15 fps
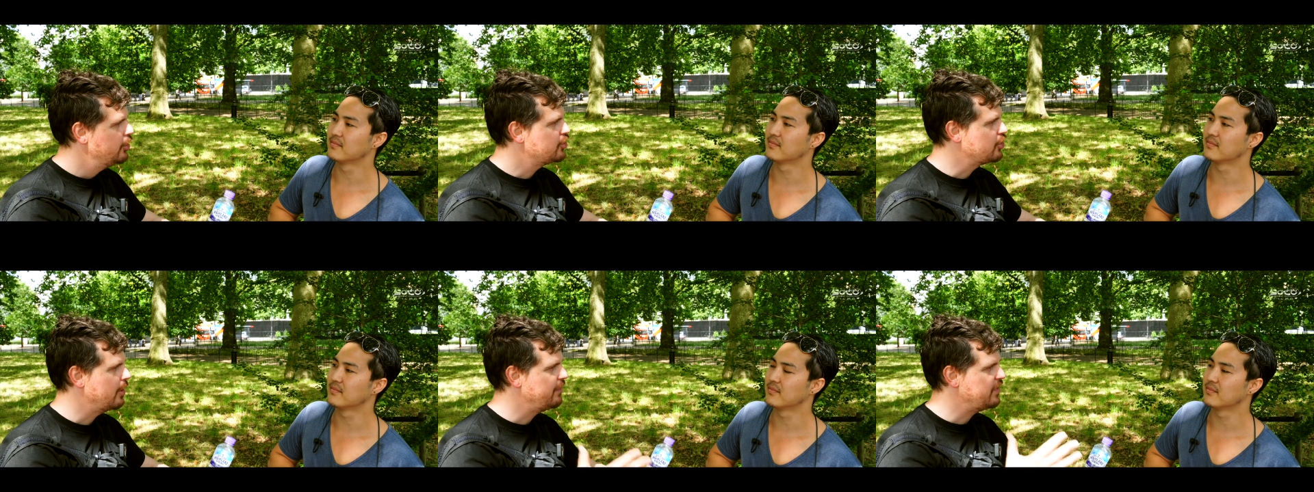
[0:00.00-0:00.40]

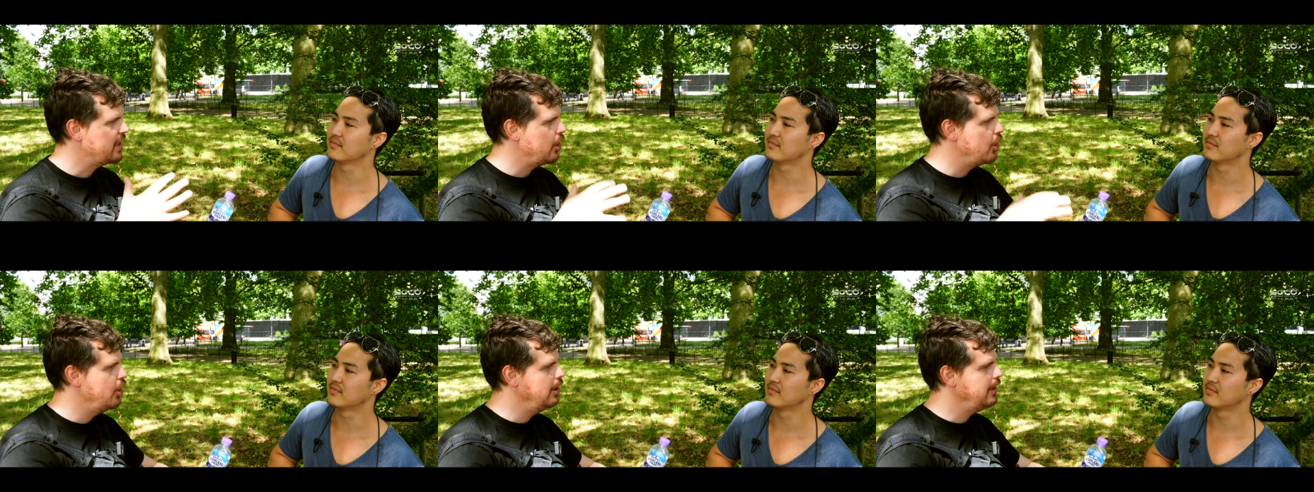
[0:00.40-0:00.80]
Speaker 1: So if the
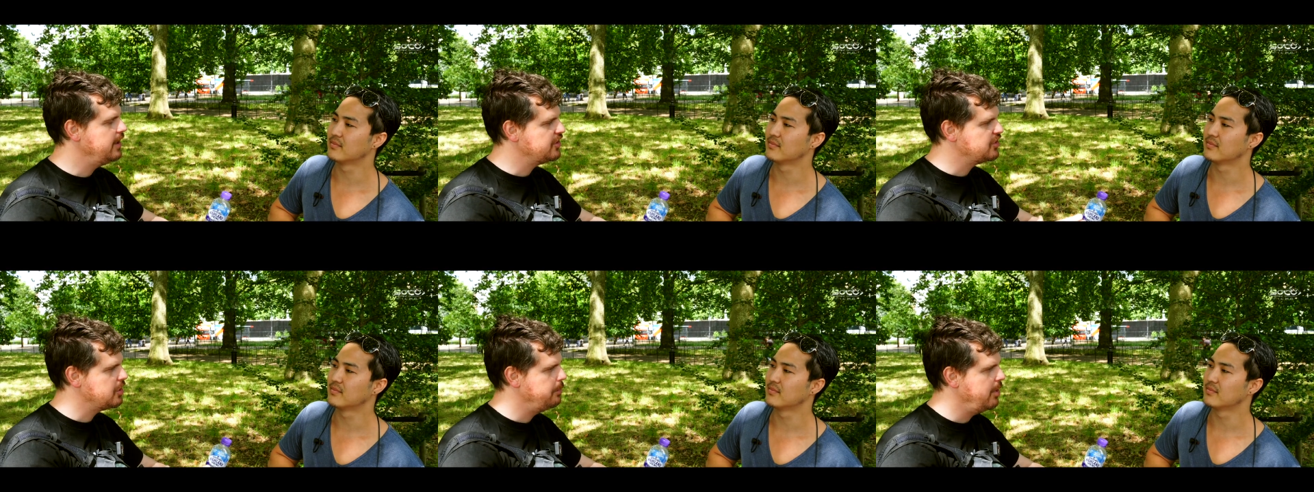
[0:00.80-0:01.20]

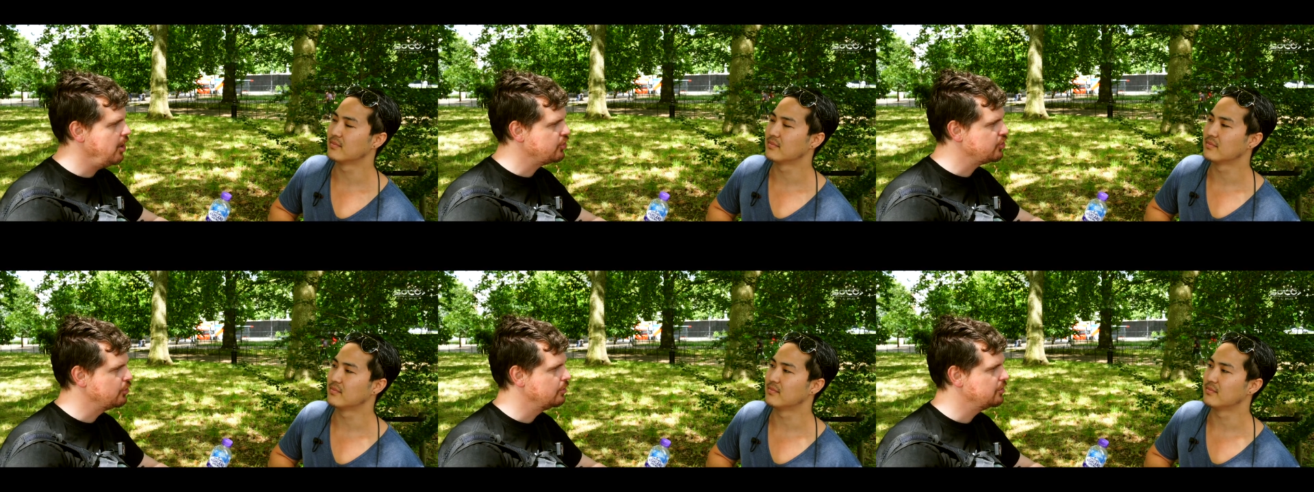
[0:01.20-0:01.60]
earliest
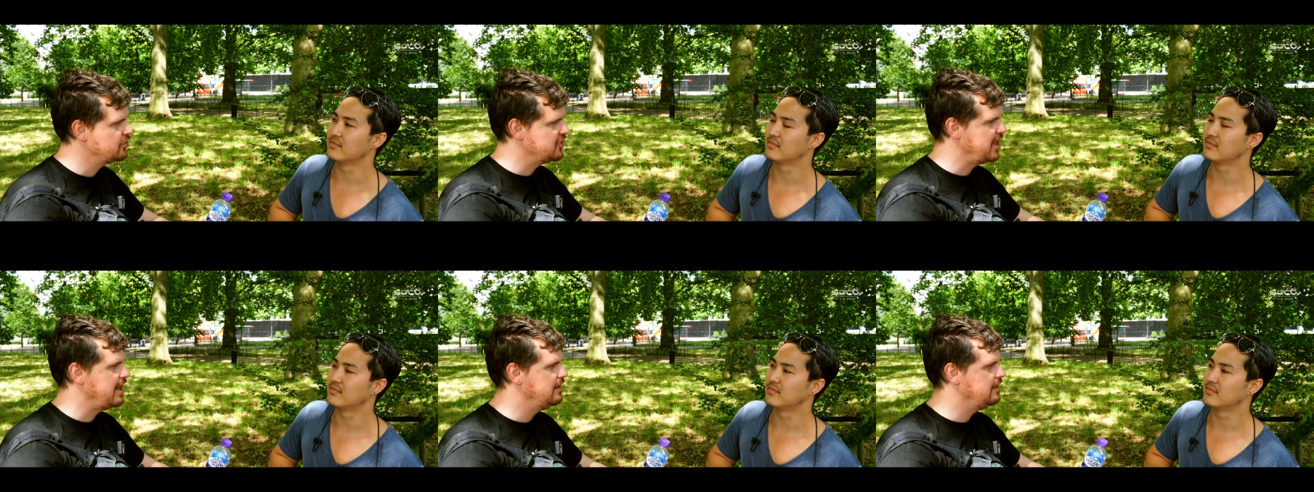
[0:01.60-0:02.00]
apostles
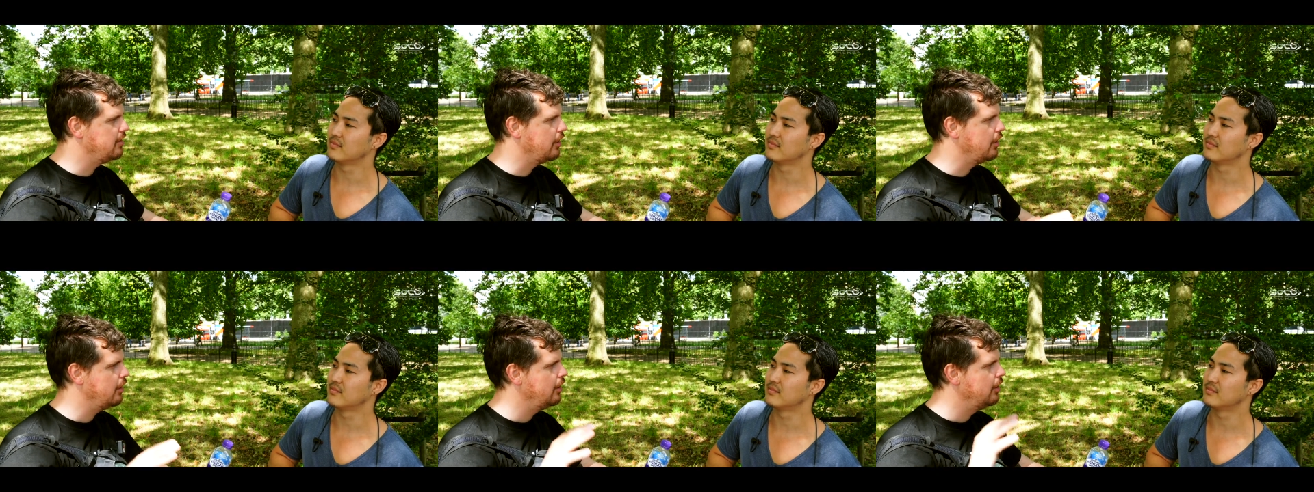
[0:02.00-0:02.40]
said
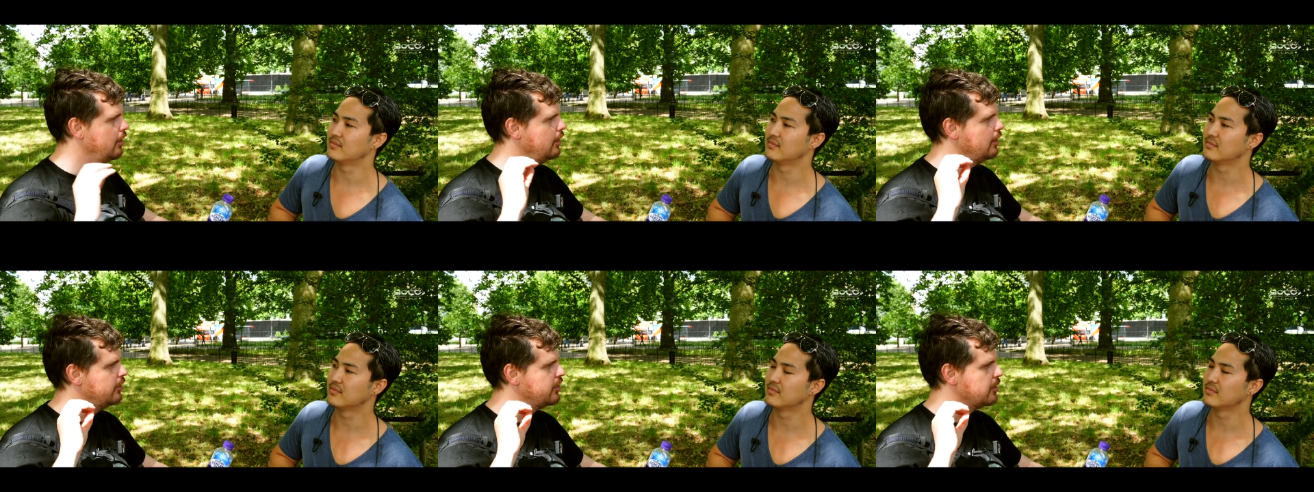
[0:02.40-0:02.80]

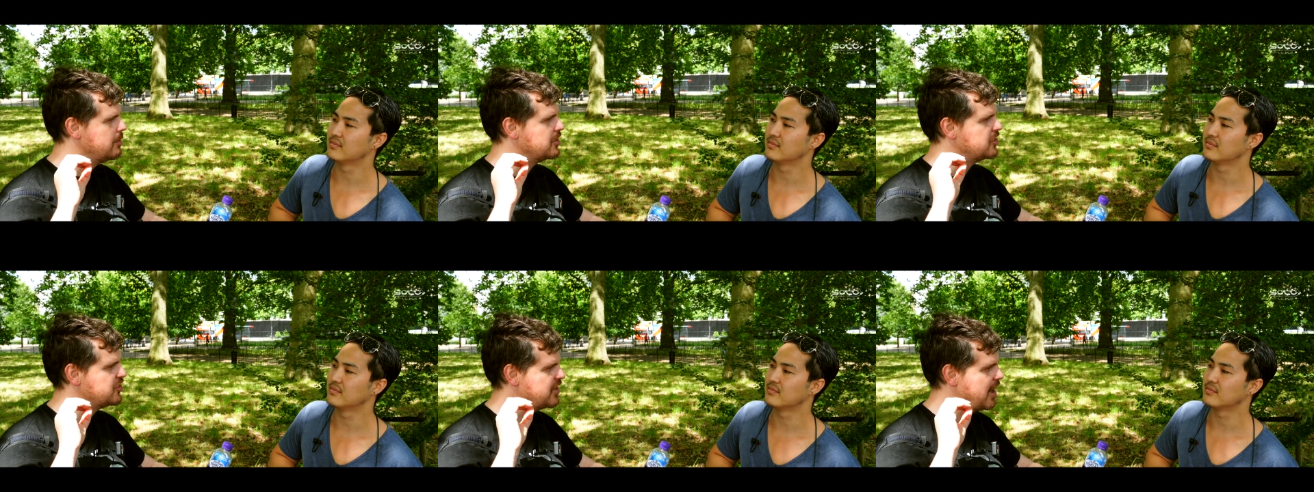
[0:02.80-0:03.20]
that the
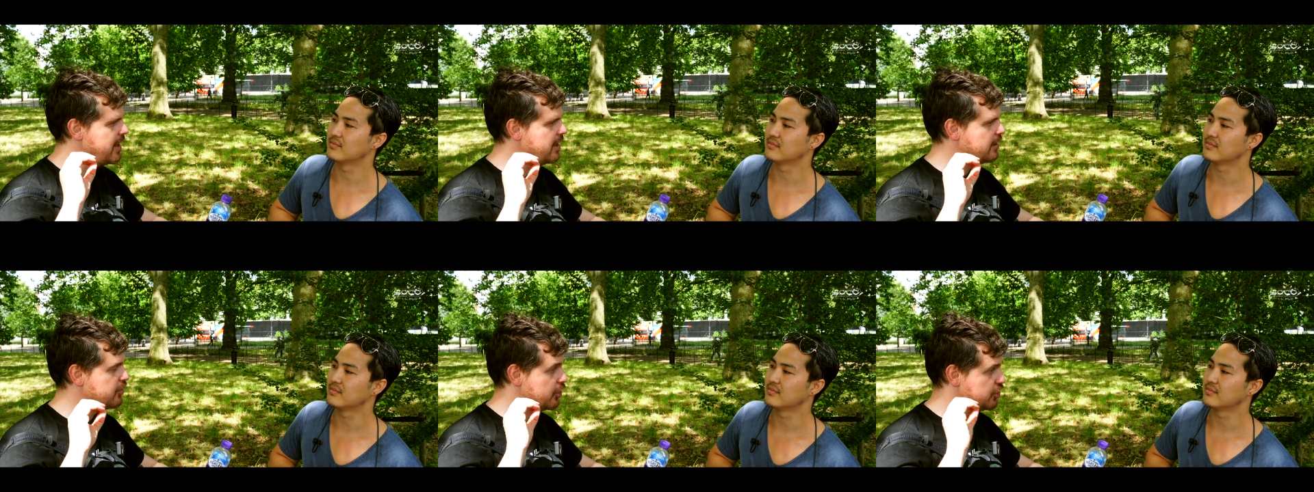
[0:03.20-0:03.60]

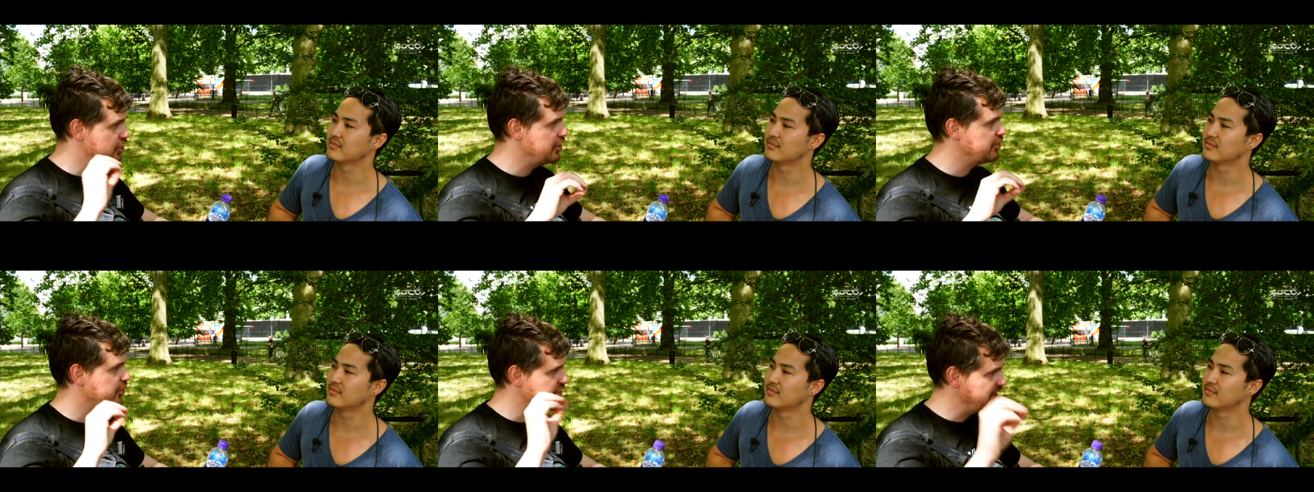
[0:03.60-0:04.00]
Messiah, that
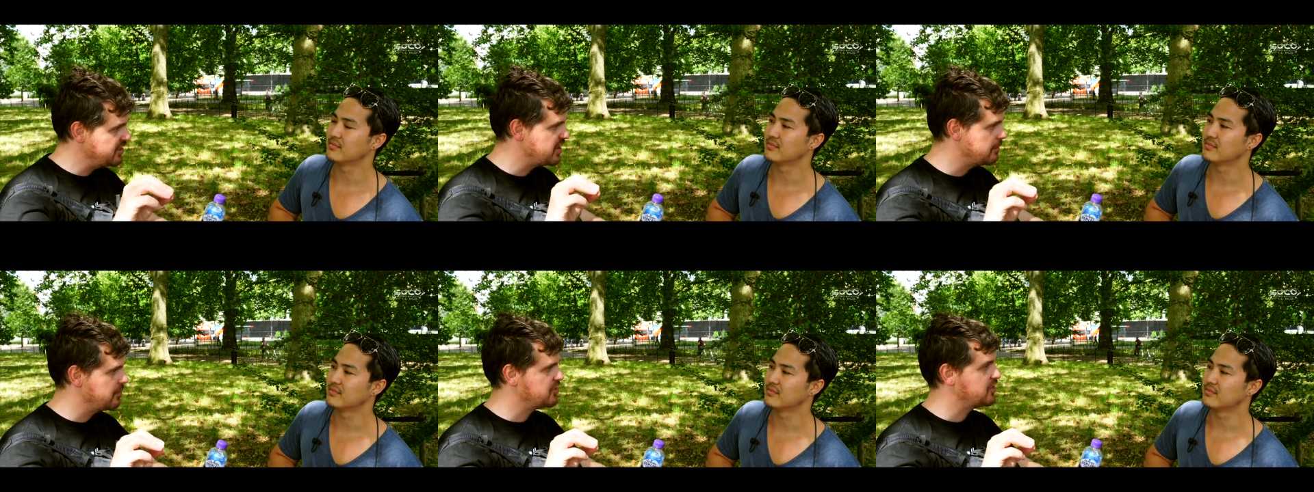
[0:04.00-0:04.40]
Jesus is
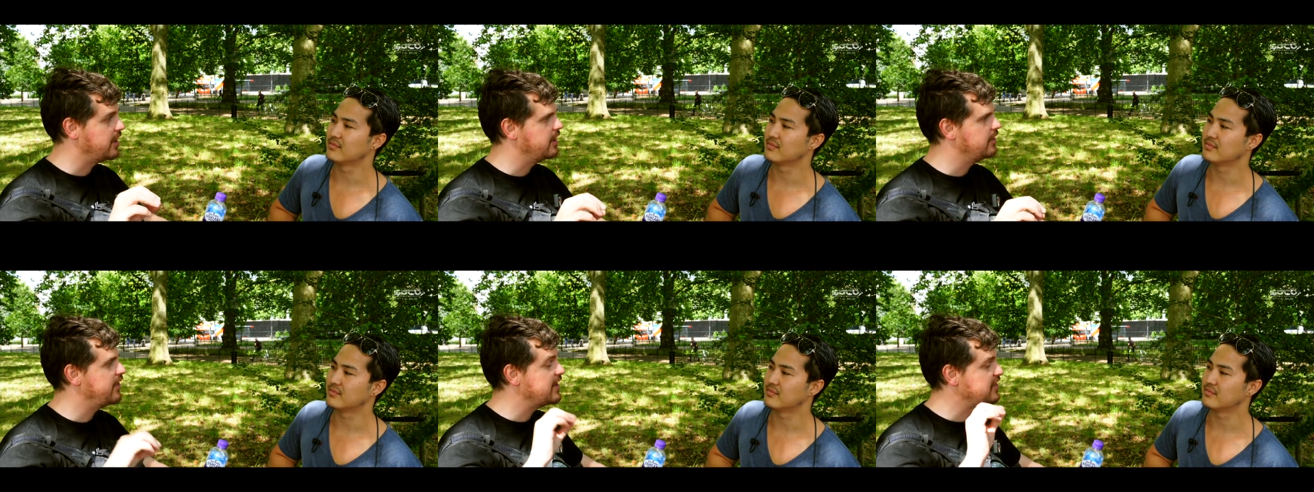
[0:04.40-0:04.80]
the Messiah,
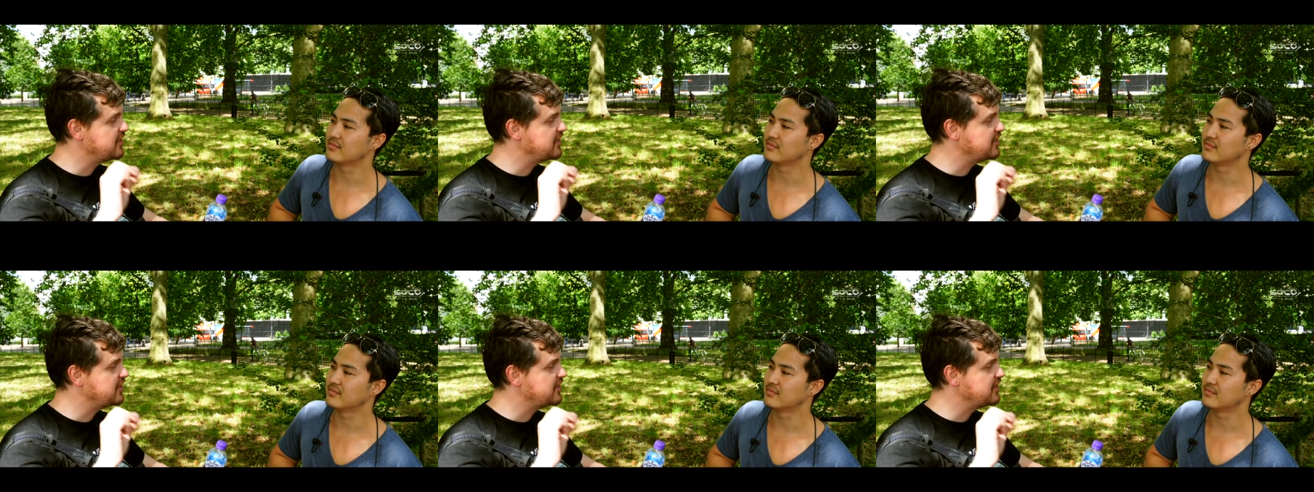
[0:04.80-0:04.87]
they're